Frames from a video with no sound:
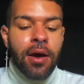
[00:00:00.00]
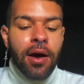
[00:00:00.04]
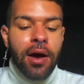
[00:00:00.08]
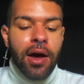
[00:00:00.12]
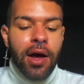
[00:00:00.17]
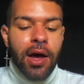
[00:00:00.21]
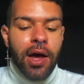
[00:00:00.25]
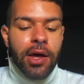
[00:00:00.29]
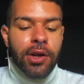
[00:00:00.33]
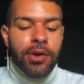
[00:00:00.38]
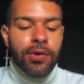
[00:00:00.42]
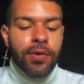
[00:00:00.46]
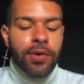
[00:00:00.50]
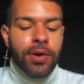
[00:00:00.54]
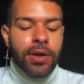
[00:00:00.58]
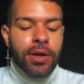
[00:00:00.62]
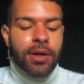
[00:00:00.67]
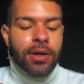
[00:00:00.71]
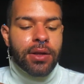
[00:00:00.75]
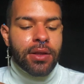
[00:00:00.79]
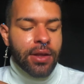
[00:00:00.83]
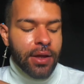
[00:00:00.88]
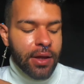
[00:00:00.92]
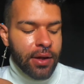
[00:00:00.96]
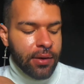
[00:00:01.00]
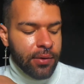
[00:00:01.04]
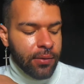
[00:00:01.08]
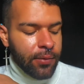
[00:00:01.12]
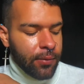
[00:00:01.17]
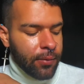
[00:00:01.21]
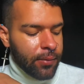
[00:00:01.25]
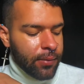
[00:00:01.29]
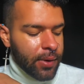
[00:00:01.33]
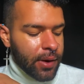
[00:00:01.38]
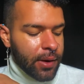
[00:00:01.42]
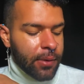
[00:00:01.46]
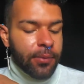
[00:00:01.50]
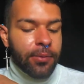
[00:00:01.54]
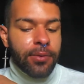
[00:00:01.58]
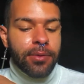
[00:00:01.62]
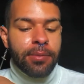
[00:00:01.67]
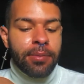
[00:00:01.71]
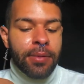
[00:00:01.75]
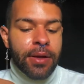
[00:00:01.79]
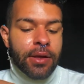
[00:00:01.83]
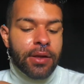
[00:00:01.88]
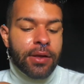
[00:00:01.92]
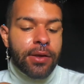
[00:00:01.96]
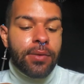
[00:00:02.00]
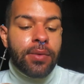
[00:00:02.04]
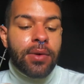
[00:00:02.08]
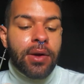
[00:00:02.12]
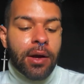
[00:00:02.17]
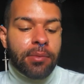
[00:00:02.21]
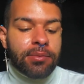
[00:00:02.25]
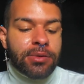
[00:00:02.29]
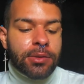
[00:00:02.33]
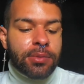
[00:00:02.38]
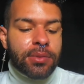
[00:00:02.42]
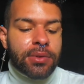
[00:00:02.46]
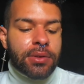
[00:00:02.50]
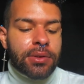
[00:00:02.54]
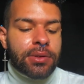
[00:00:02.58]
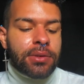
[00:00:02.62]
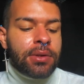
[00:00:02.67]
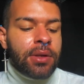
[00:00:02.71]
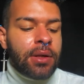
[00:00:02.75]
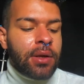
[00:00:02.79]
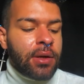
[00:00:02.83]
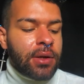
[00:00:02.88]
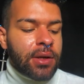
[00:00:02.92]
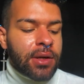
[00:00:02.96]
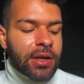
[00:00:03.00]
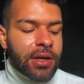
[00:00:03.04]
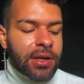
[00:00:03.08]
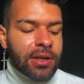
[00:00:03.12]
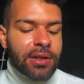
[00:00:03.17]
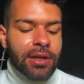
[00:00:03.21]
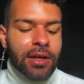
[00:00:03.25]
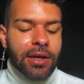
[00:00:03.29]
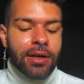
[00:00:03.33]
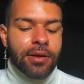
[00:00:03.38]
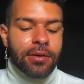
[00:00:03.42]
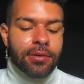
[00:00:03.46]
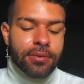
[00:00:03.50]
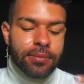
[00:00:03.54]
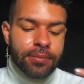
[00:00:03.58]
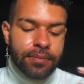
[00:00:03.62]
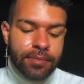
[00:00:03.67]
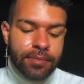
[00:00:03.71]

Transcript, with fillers: honoring like what would make you comfortable and like